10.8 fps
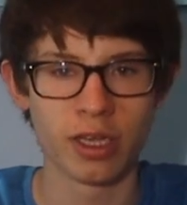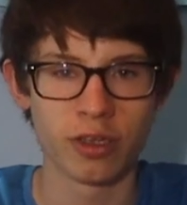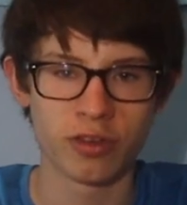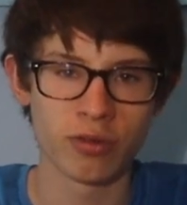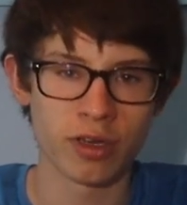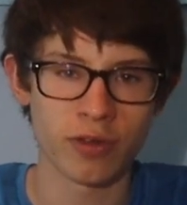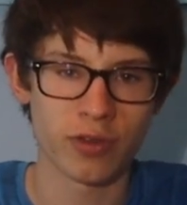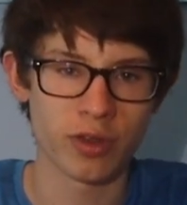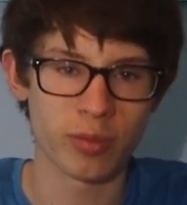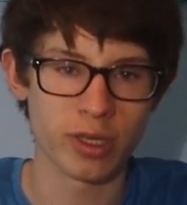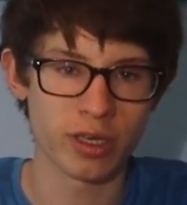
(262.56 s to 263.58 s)
soon enough
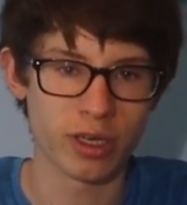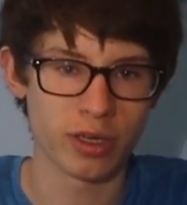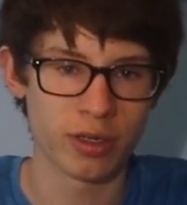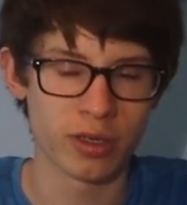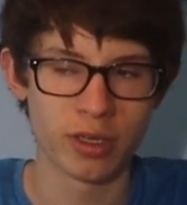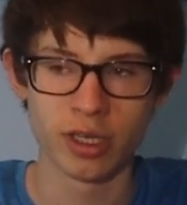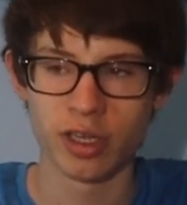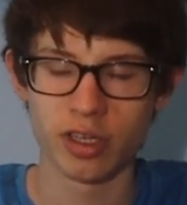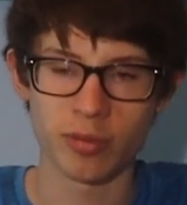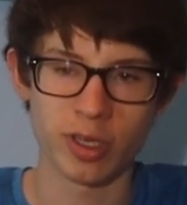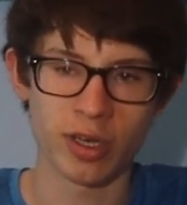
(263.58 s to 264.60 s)
they'll be
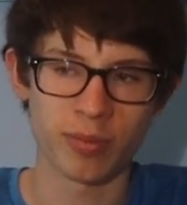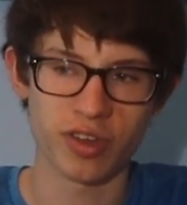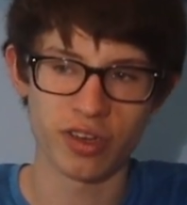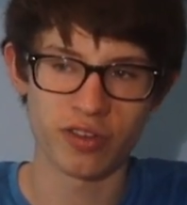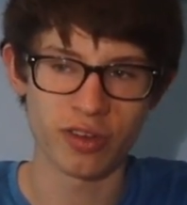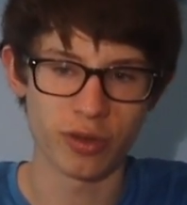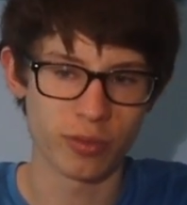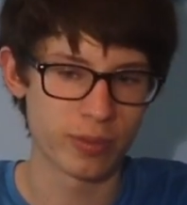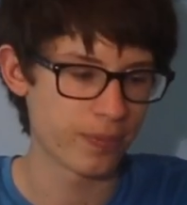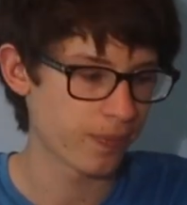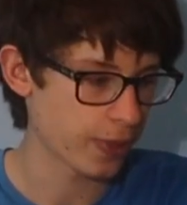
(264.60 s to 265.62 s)
updated too.
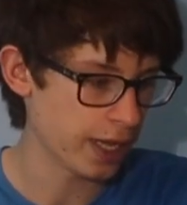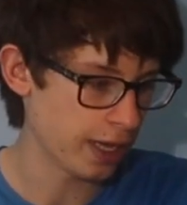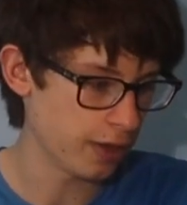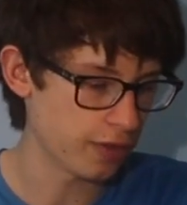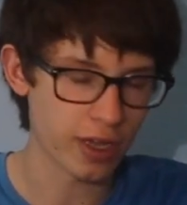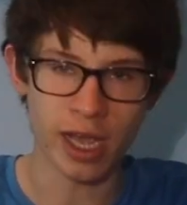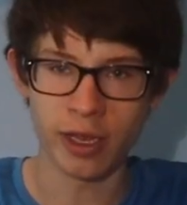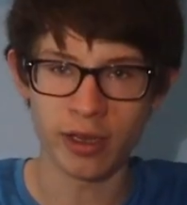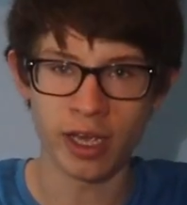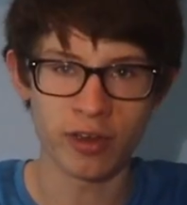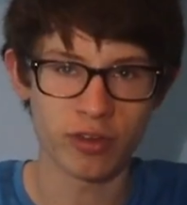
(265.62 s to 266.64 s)
And
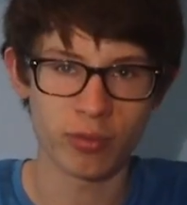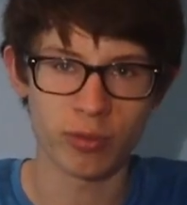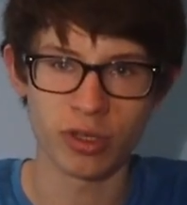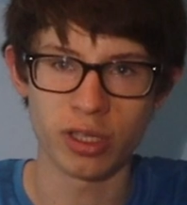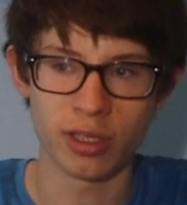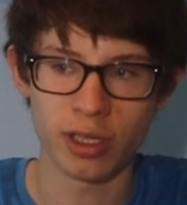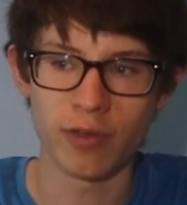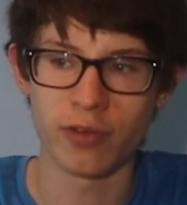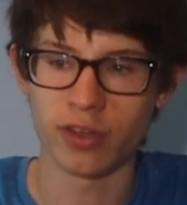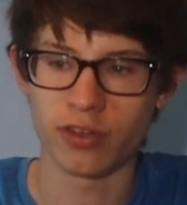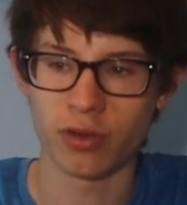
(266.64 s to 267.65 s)
I just really love
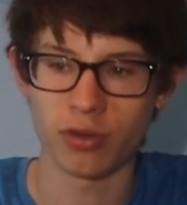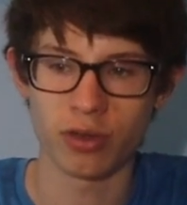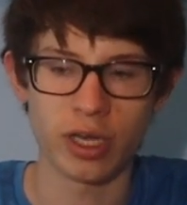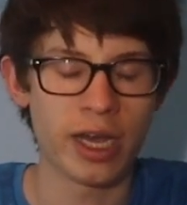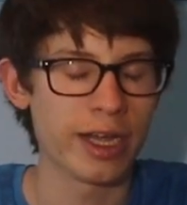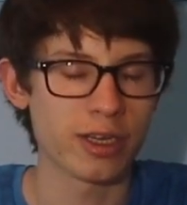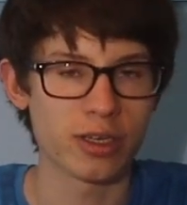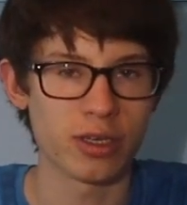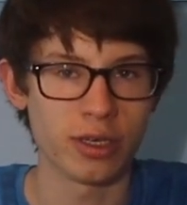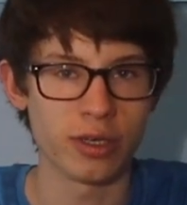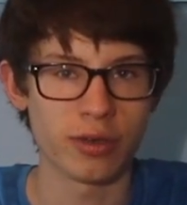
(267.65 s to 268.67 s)
this whole
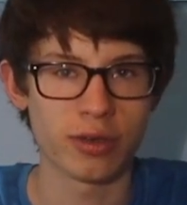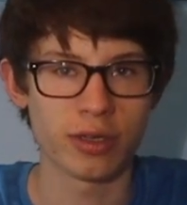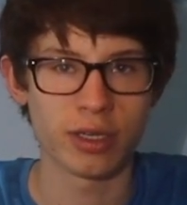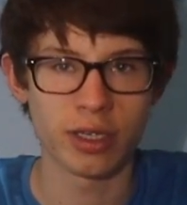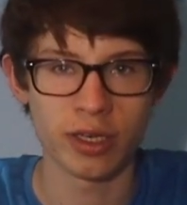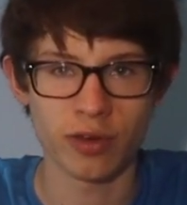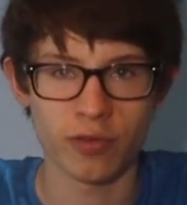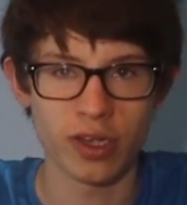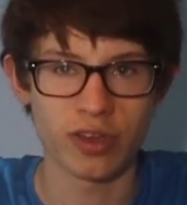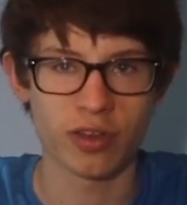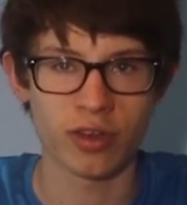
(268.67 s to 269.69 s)
icon
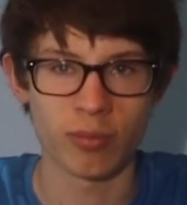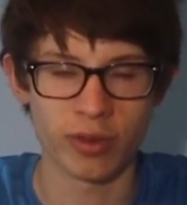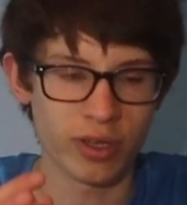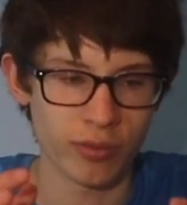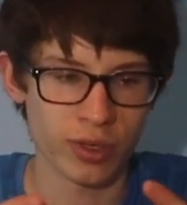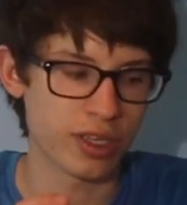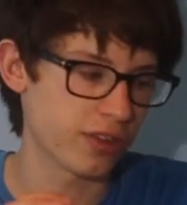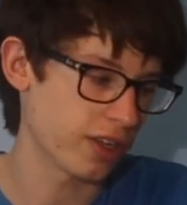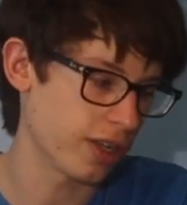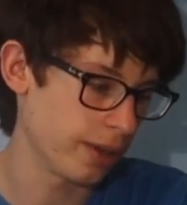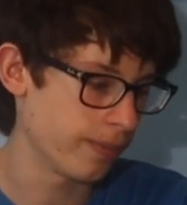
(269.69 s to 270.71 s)
interface complete
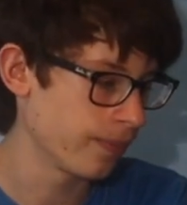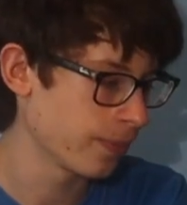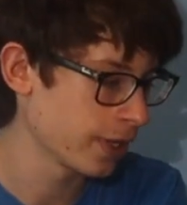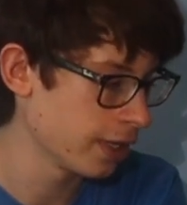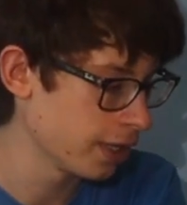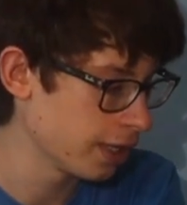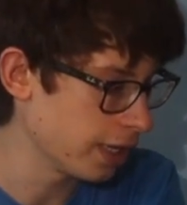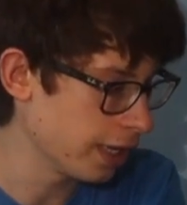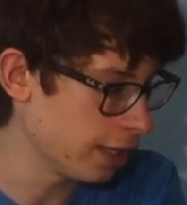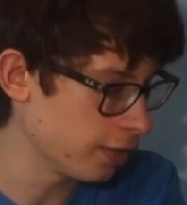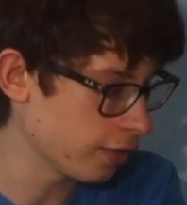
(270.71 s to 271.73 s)
redesign.
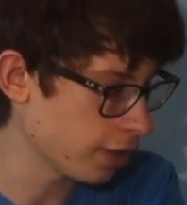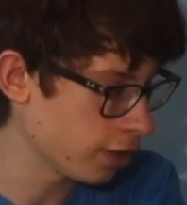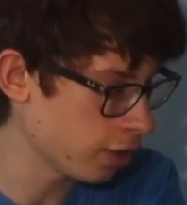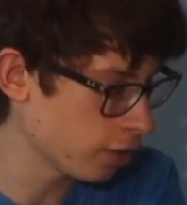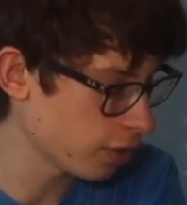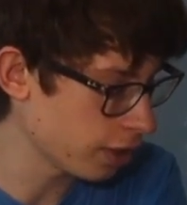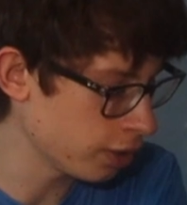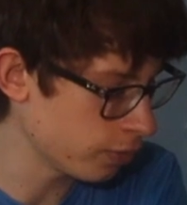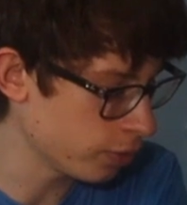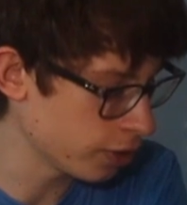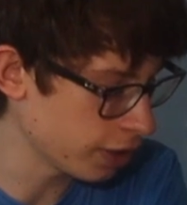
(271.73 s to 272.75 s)
And another
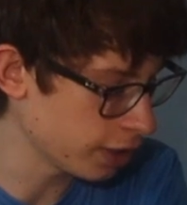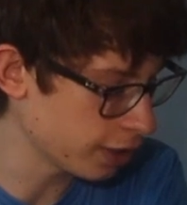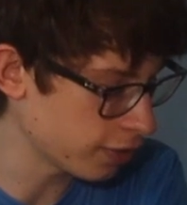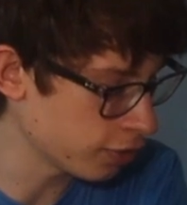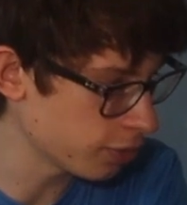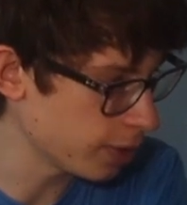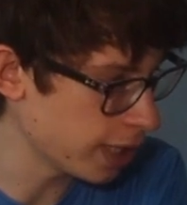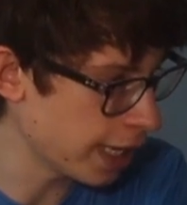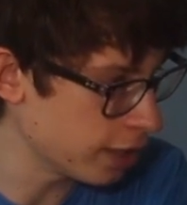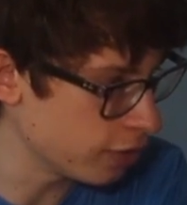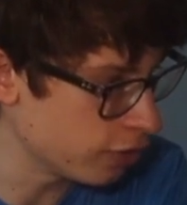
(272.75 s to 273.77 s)
one thing that's also been
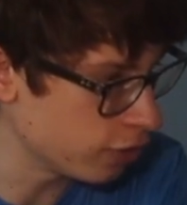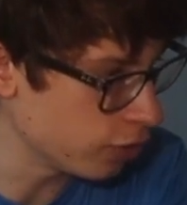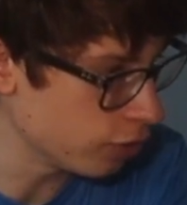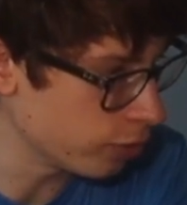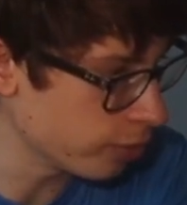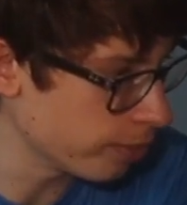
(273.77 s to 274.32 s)
added to